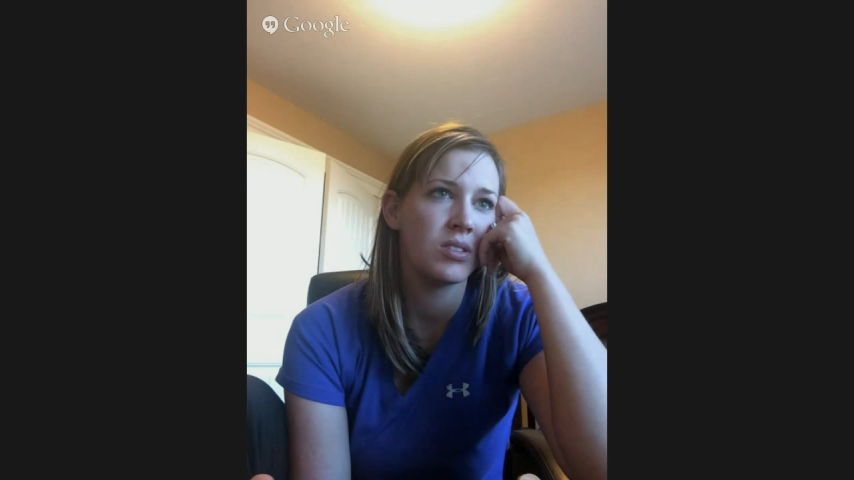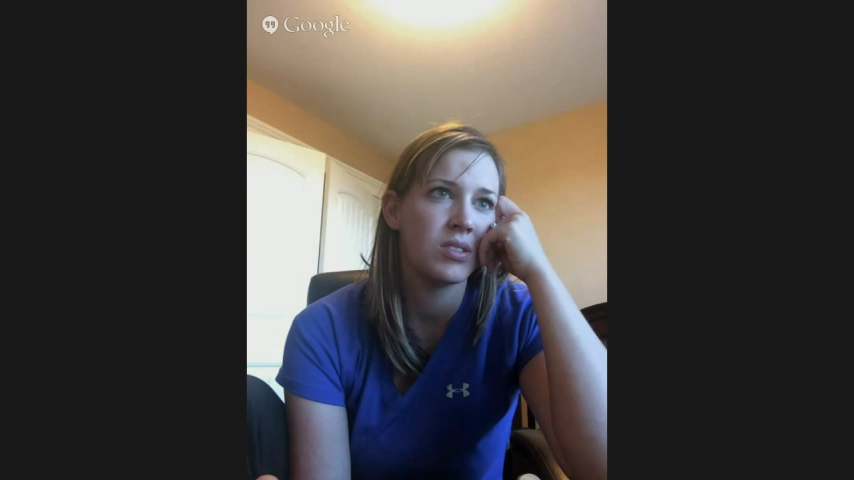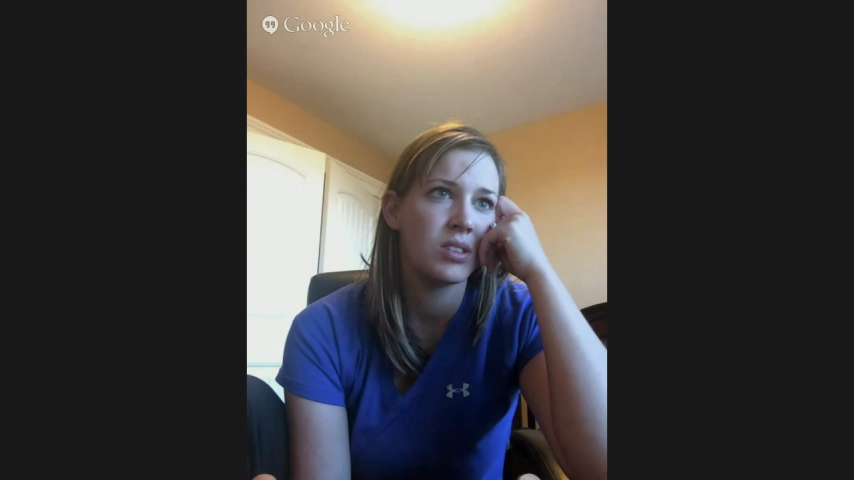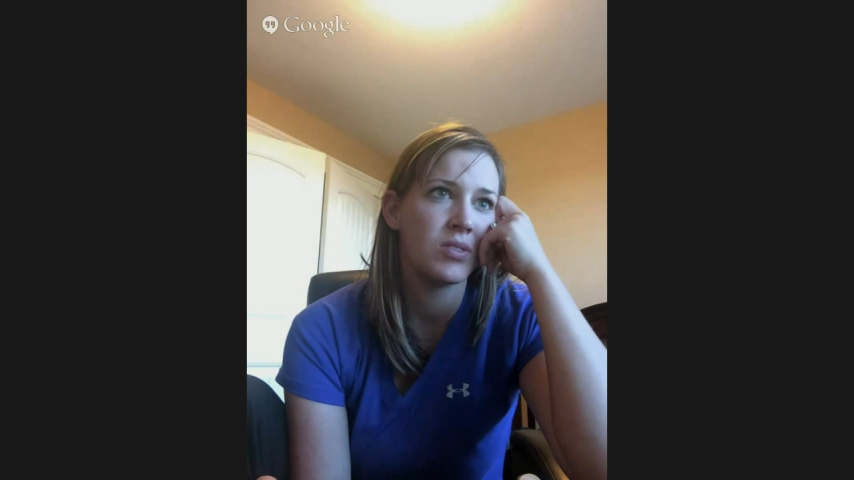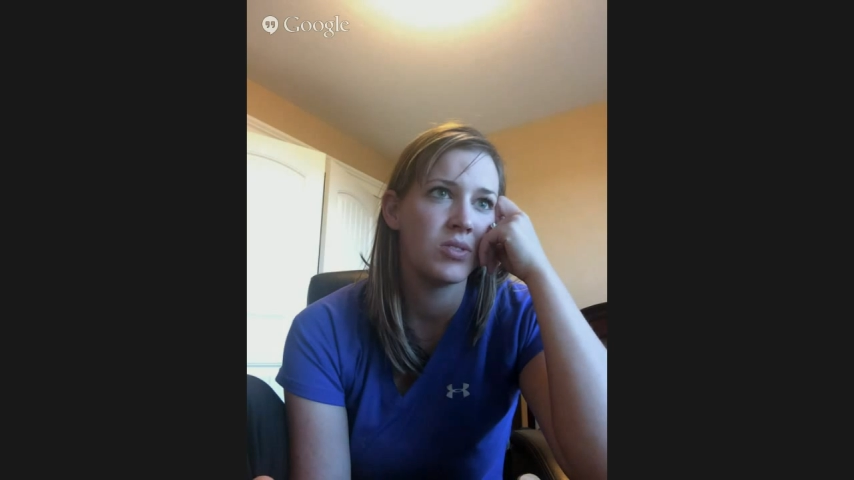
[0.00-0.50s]

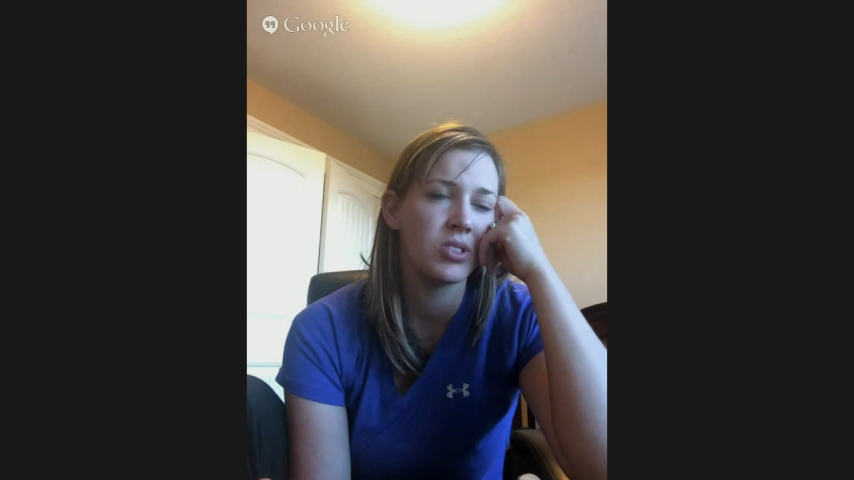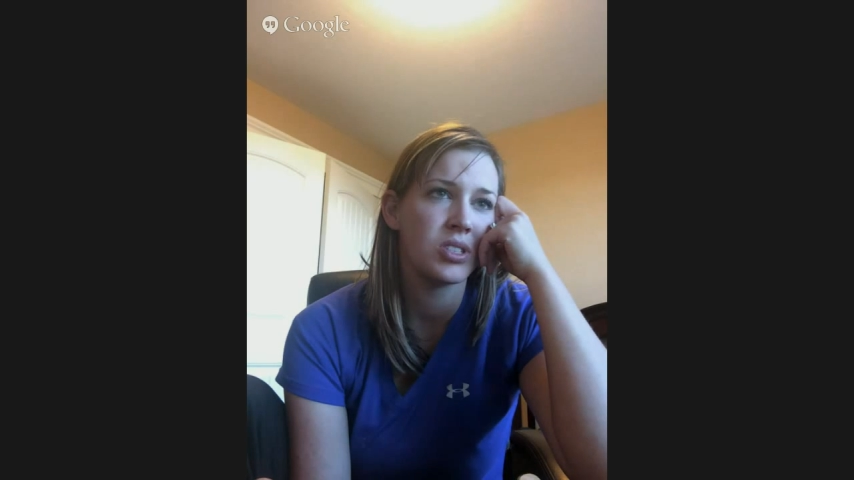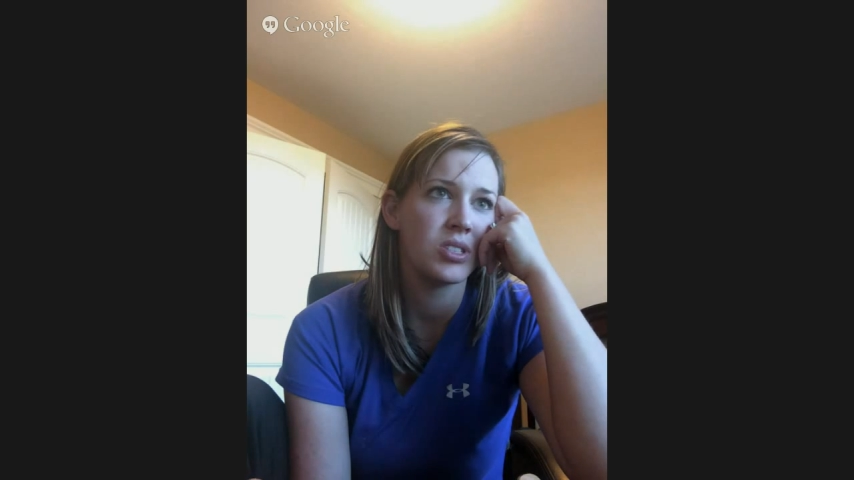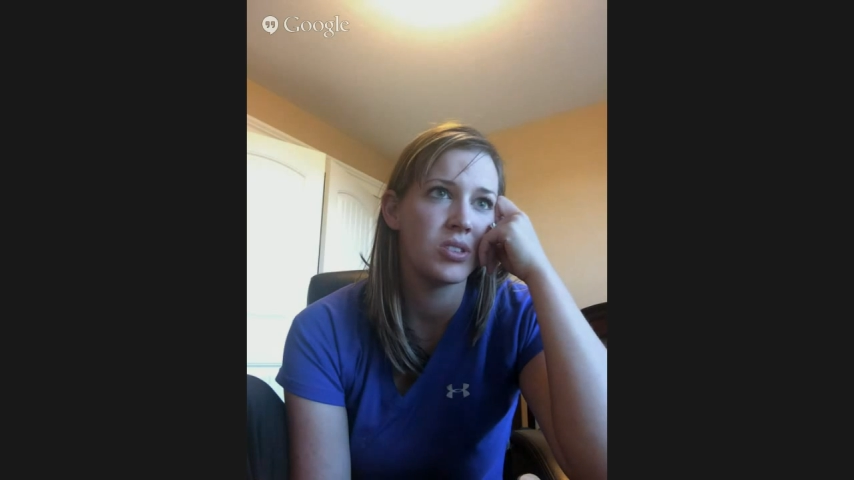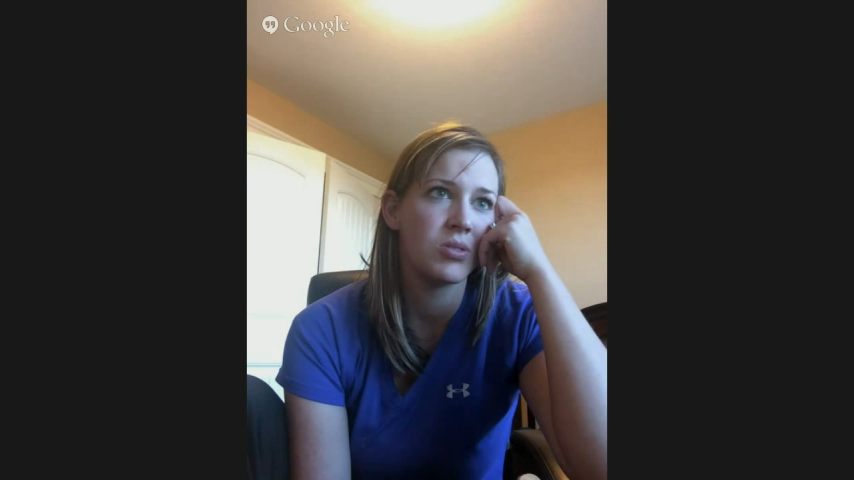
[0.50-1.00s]
the
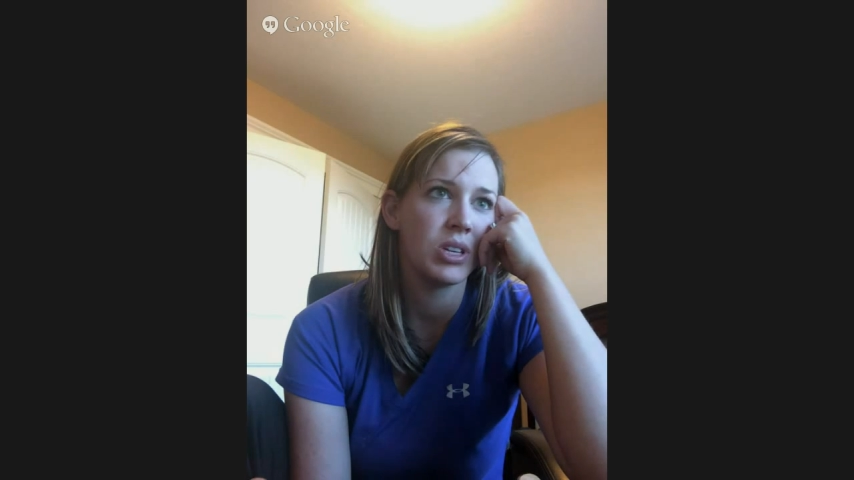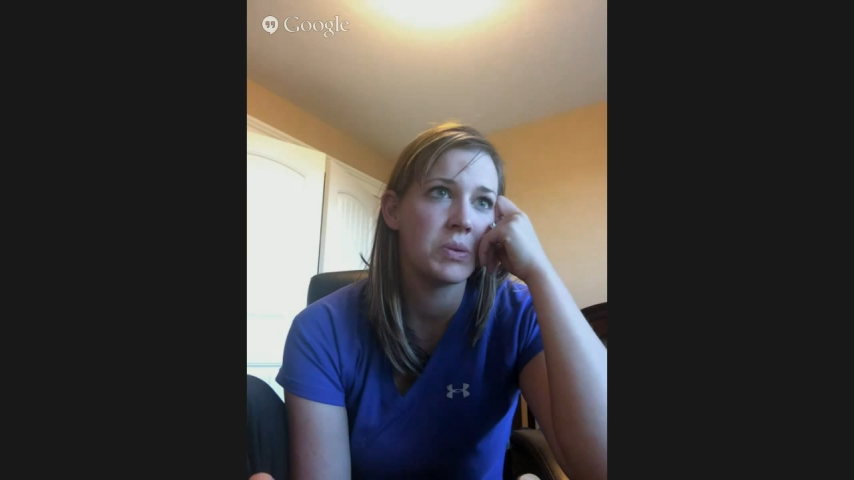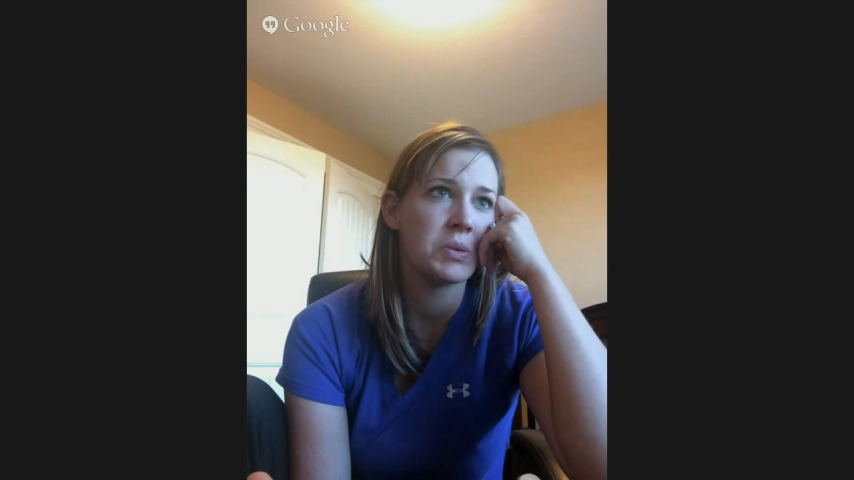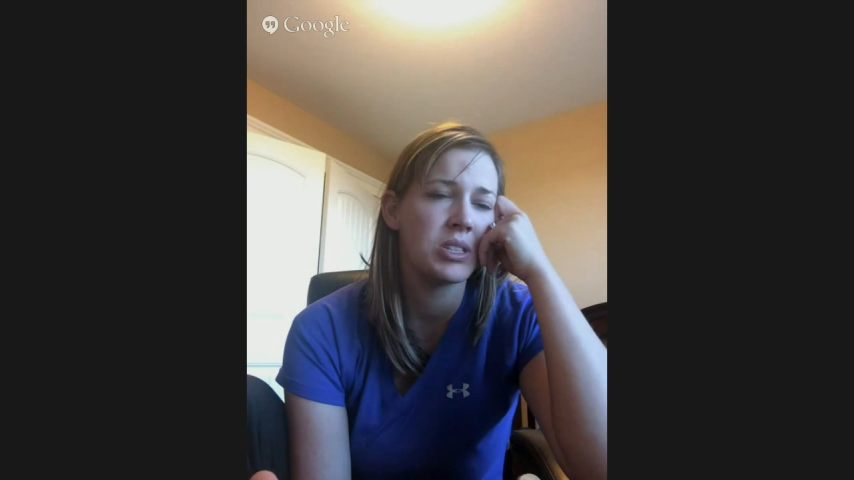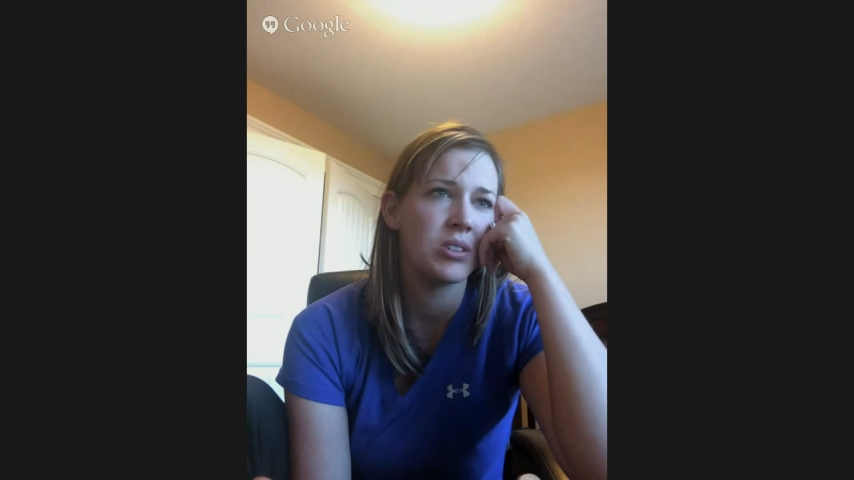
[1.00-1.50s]
differences don't
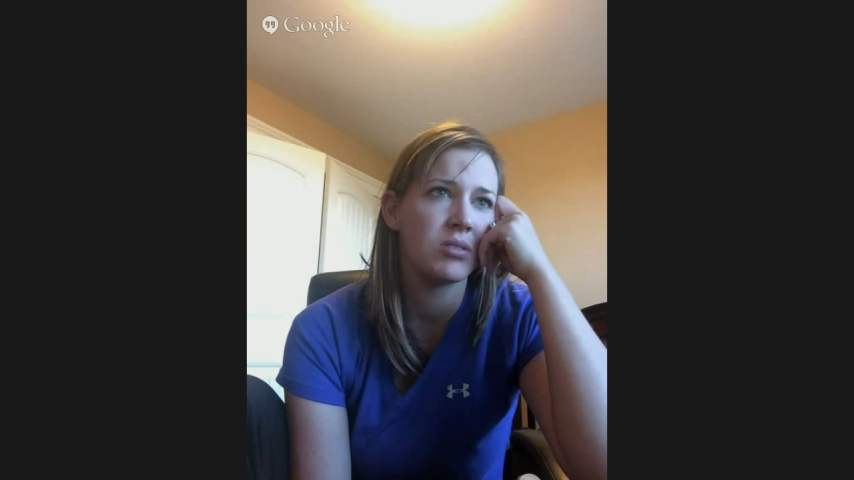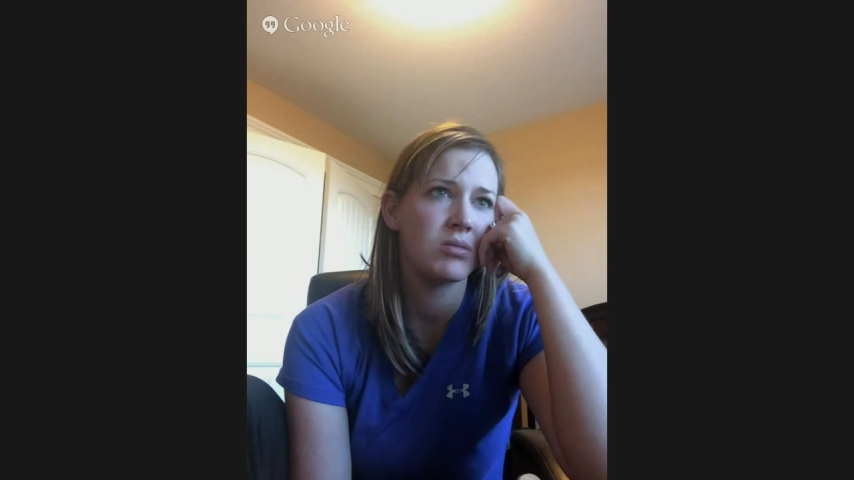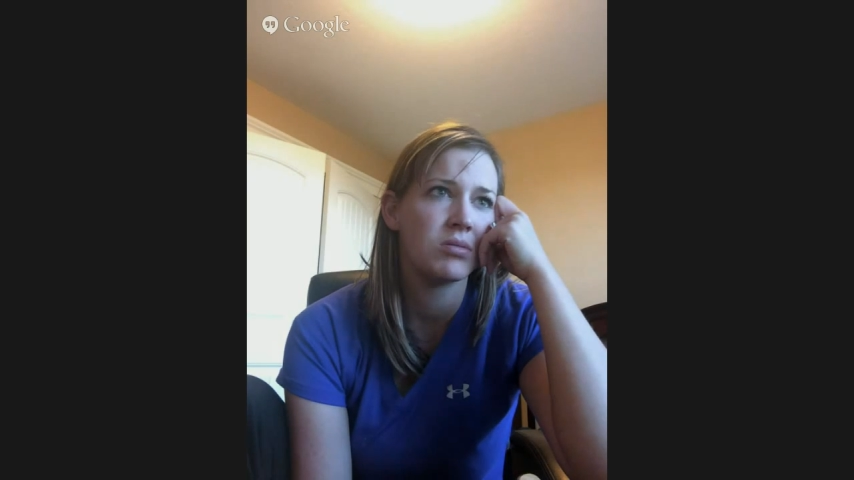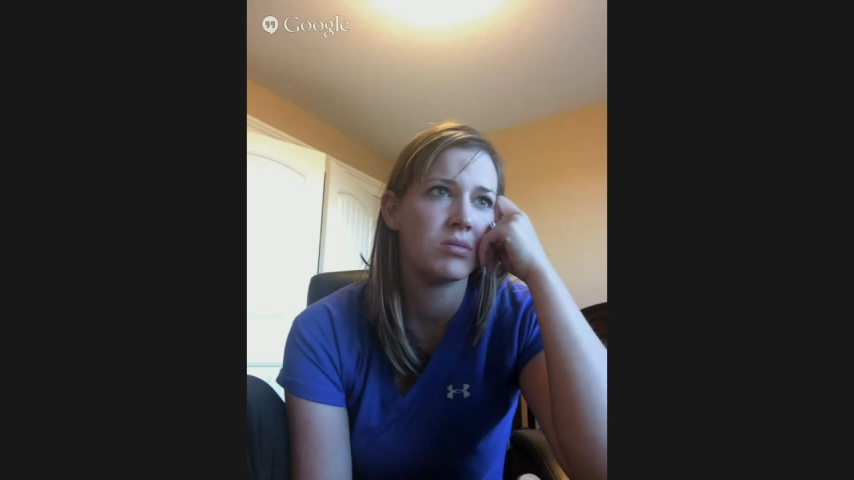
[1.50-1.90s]
equal 0.